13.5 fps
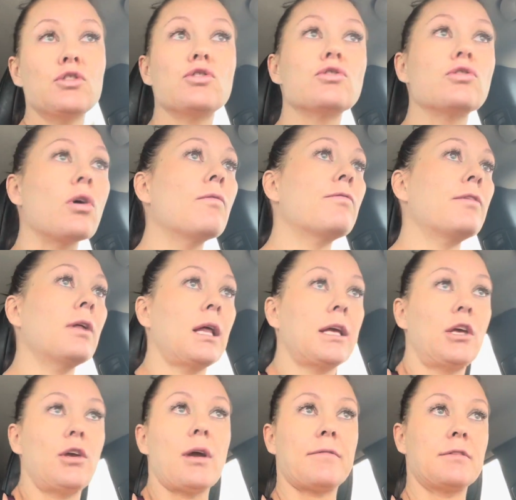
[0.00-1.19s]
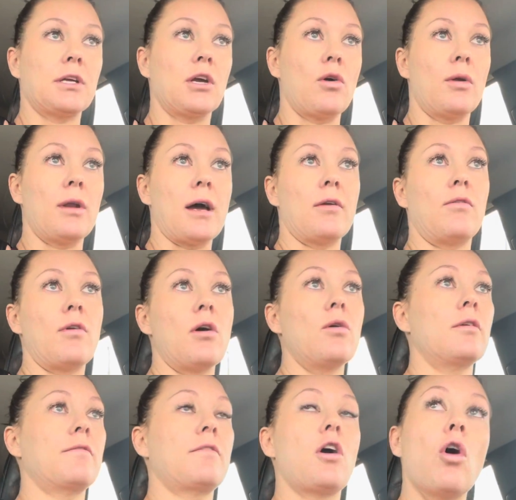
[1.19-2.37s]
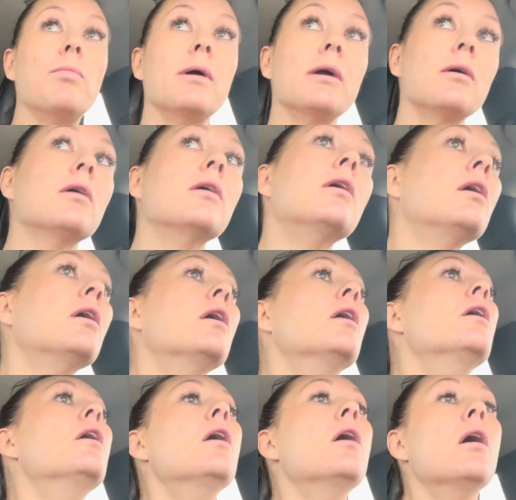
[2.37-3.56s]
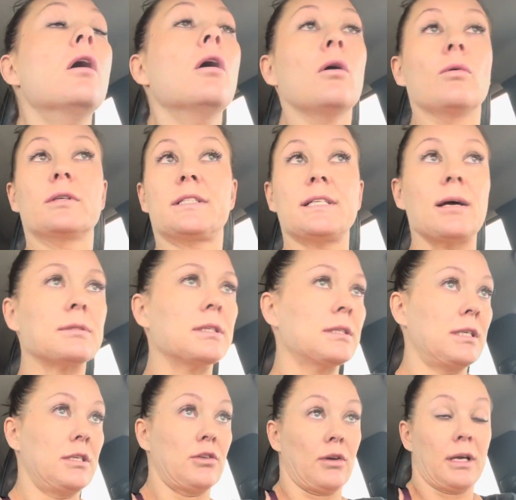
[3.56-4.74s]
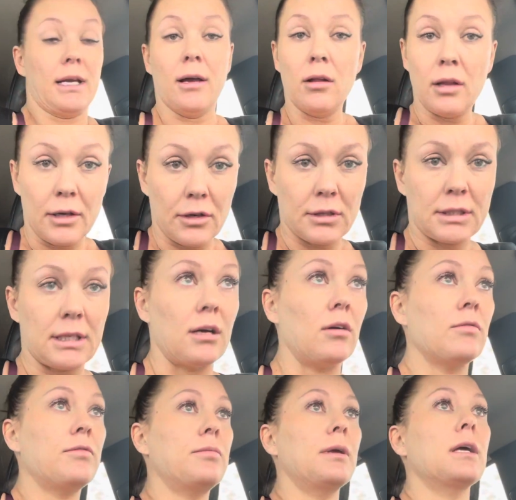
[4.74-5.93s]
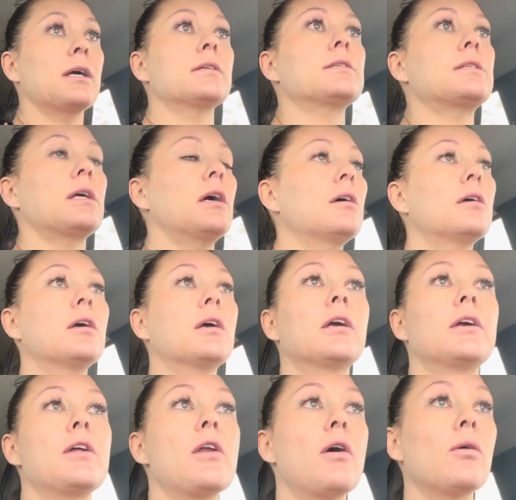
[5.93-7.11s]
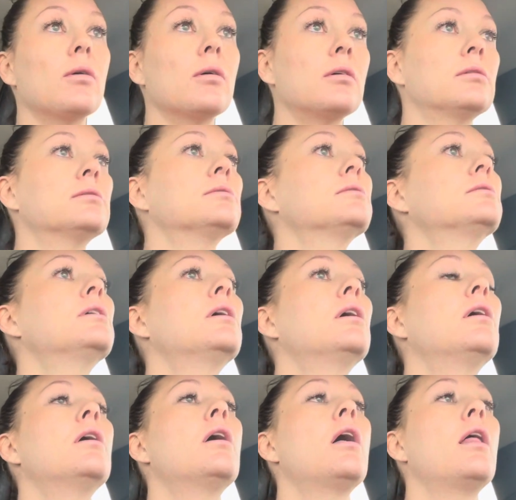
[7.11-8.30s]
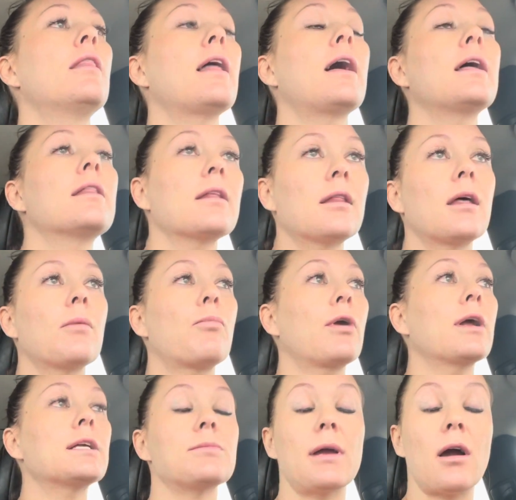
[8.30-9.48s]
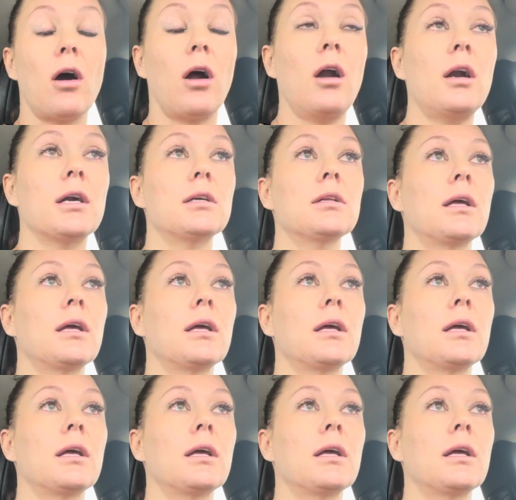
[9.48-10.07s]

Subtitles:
Don't feel like you have to go down a road of coping with substances or killing yourself, because, you know, that like breaks my heart.